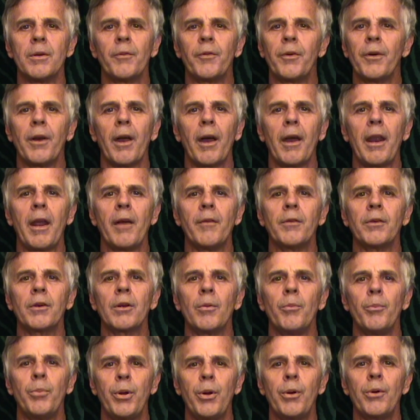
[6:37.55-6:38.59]
And for not having
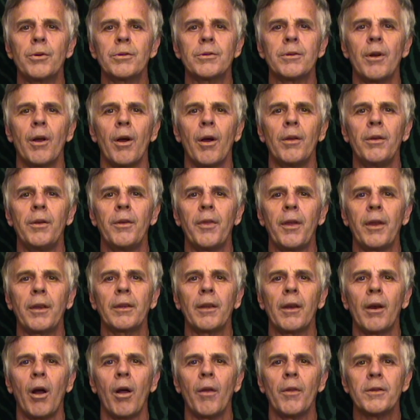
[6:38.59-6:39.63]
computers and all, and you think
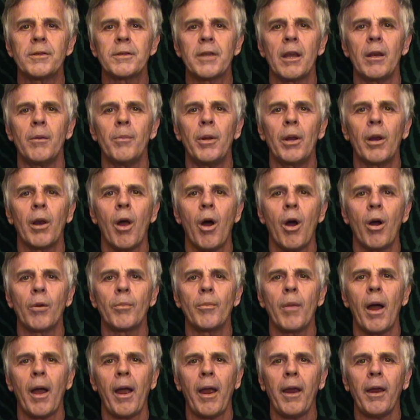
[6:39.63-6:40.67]
that all this had to be
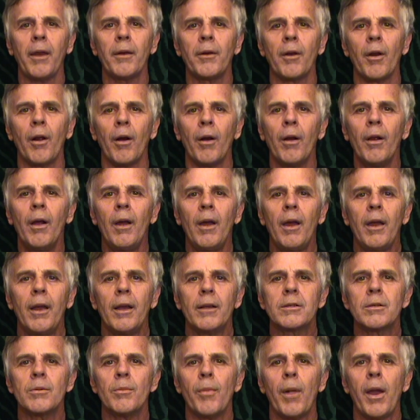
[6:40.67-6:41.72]
logged by hand and all,
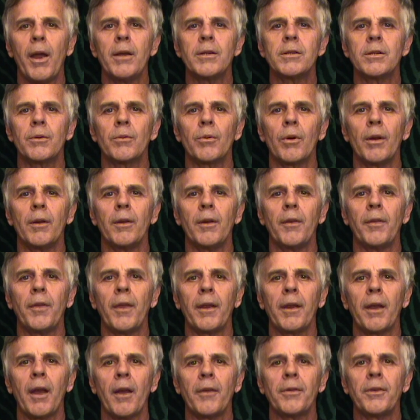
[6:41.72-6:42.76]
it's amazing really that
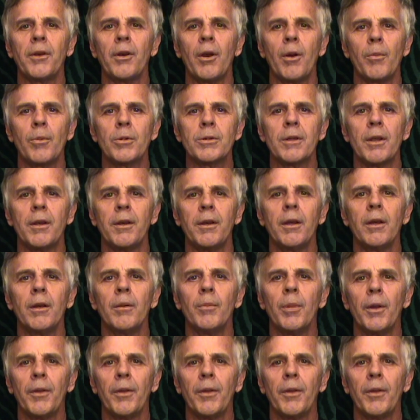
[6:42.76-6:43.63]
they got the numbers they did.